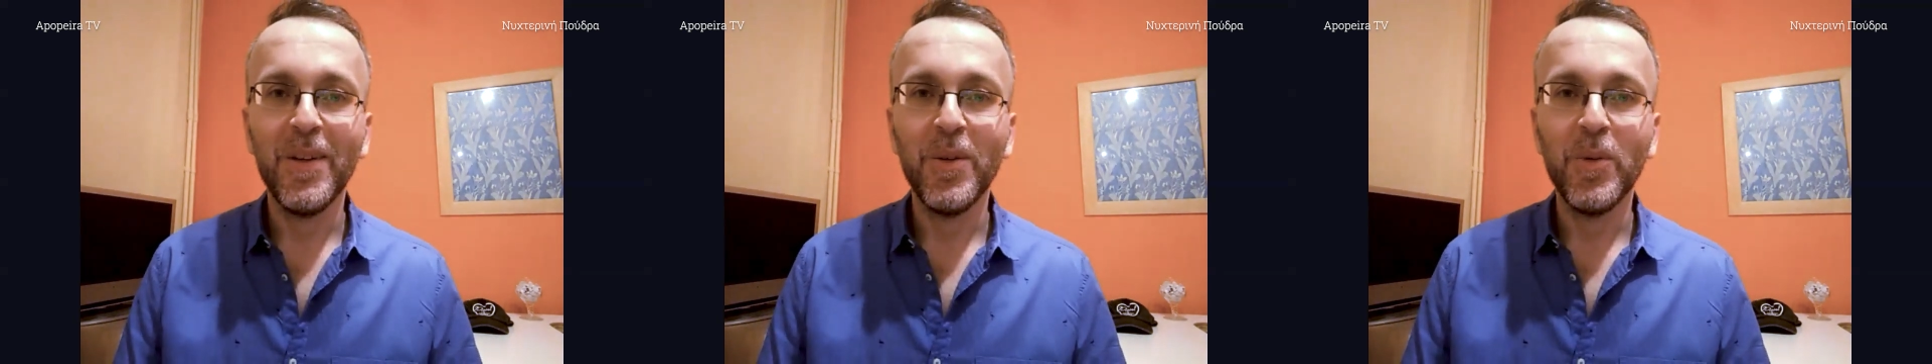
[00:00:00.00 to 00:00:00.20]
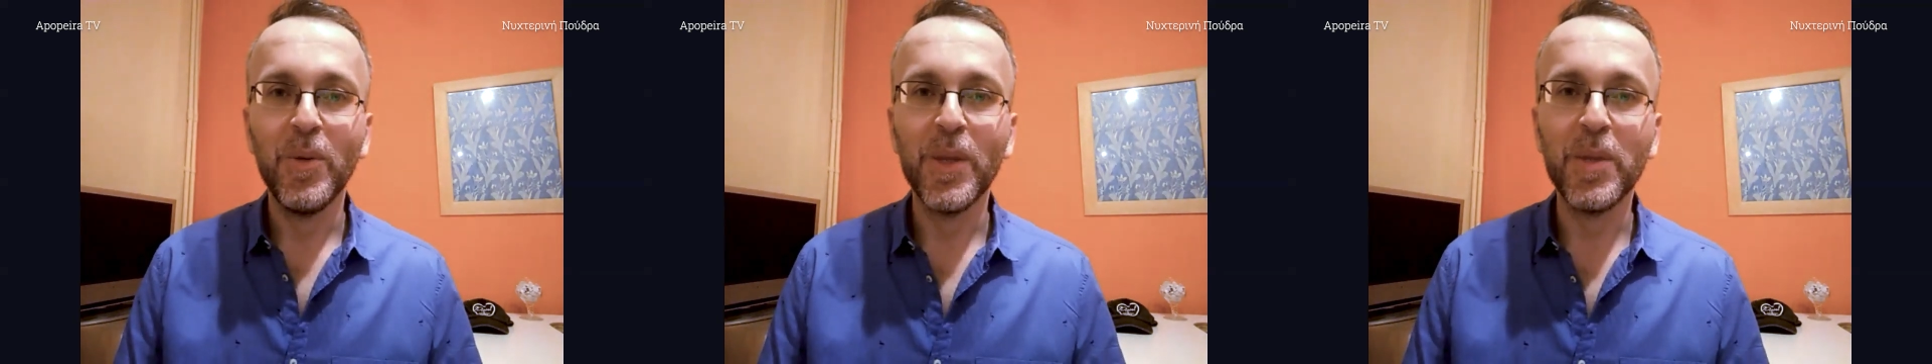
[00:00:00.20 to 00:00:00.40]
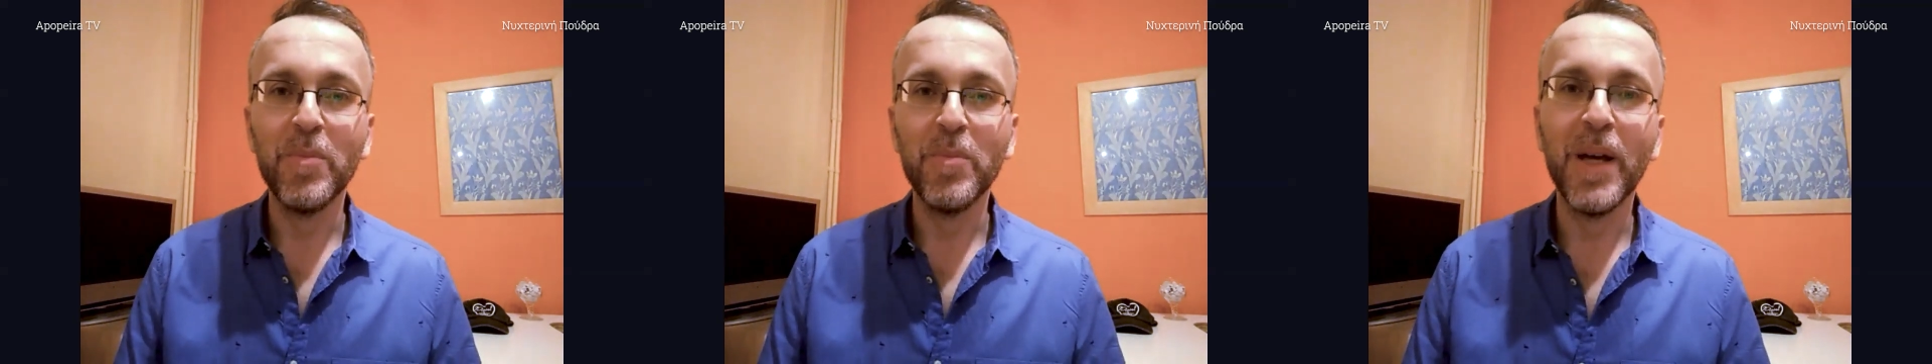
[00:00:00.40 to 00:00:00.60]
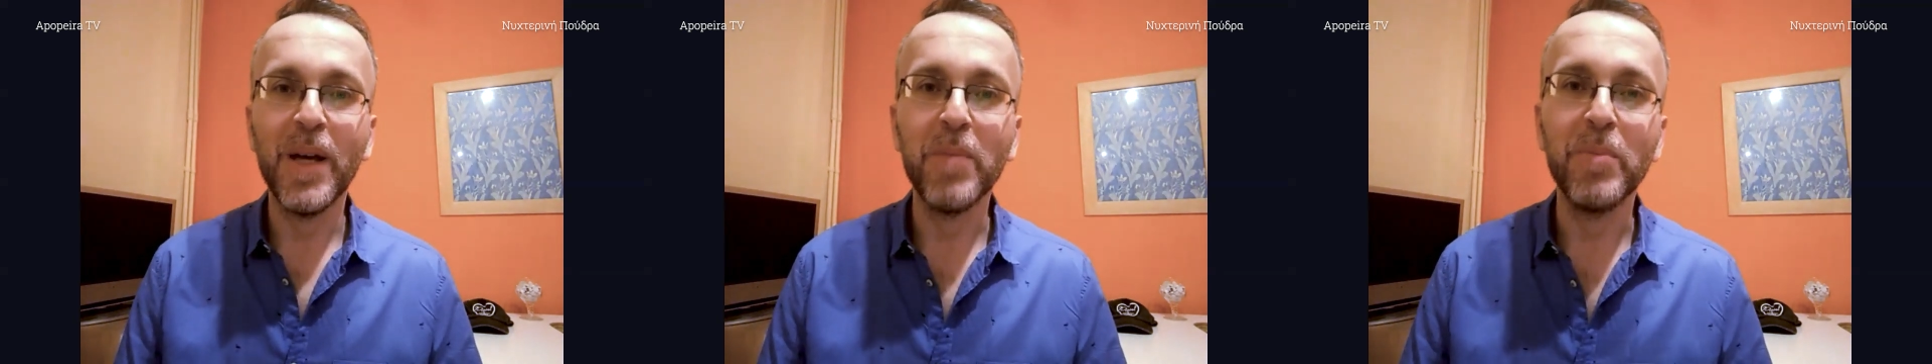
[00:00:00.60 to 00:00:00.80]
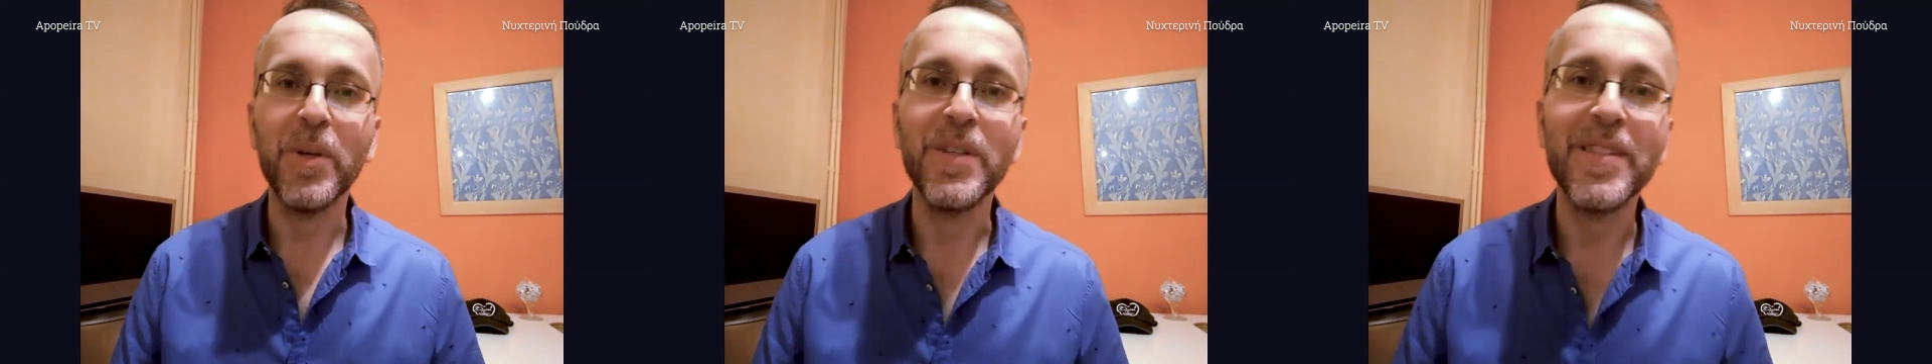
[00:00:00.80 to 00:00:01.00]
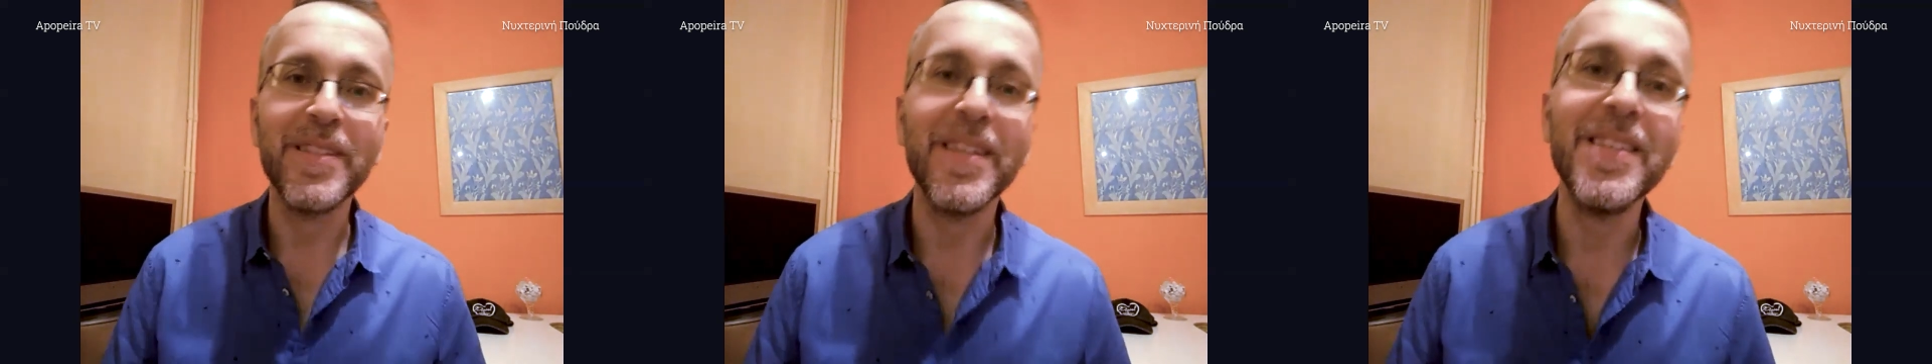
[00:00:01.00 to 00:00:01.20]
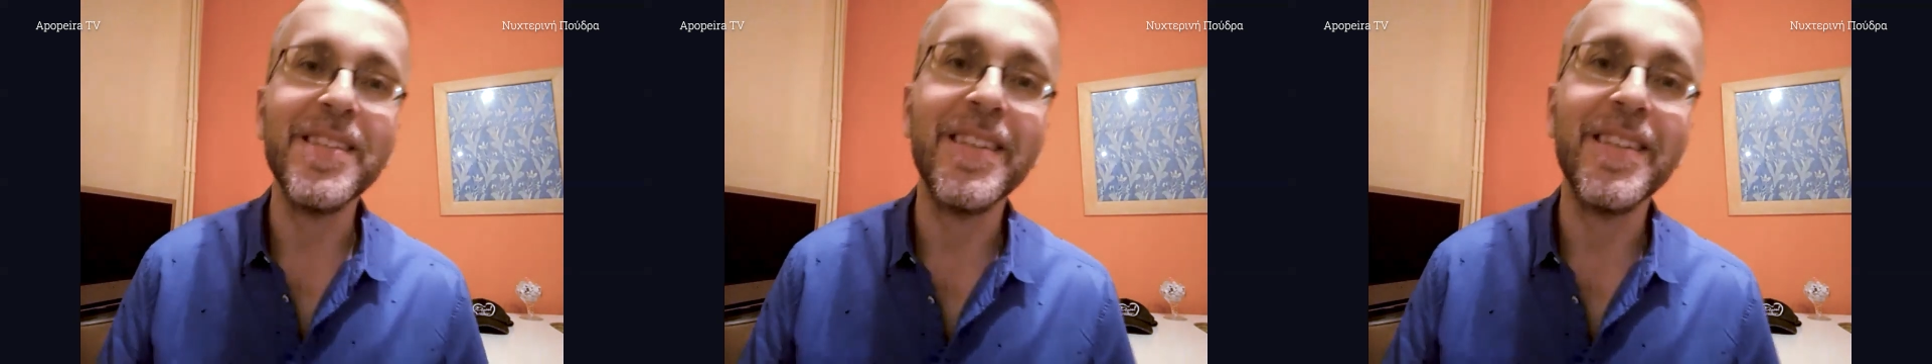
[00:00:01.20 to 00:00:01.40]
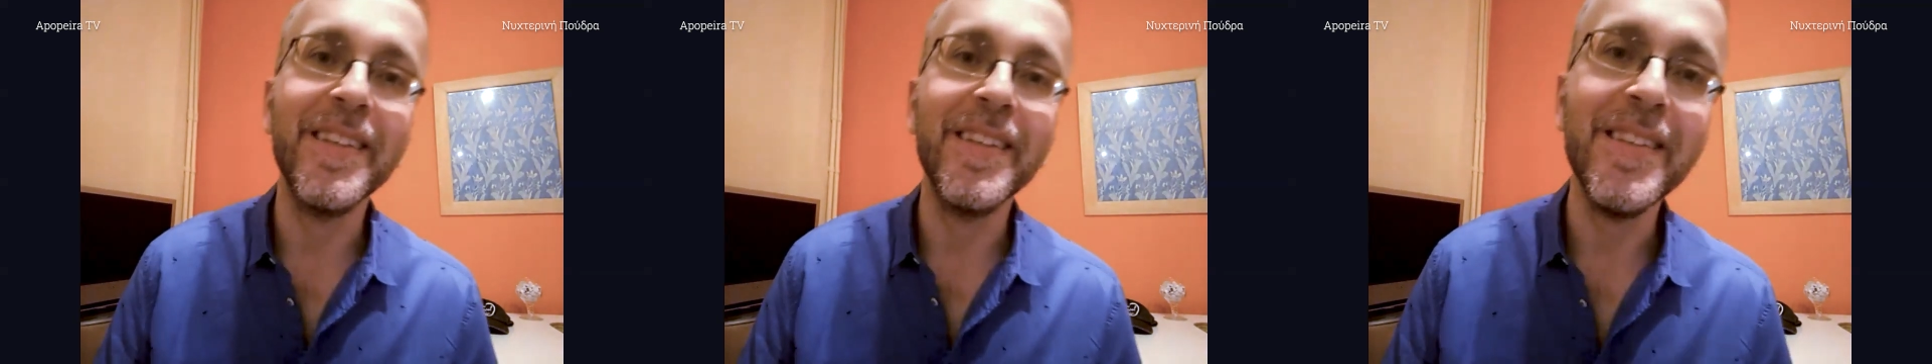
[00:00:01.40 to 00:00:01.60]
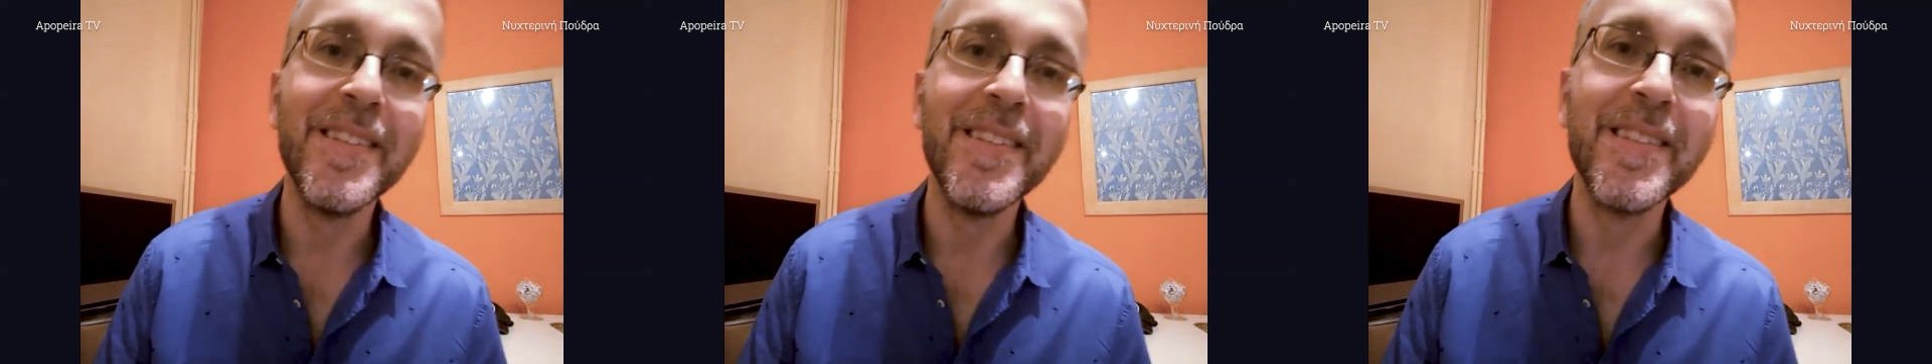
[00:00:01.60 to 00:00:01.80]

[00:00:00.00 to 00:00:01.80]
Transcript: with my persistence,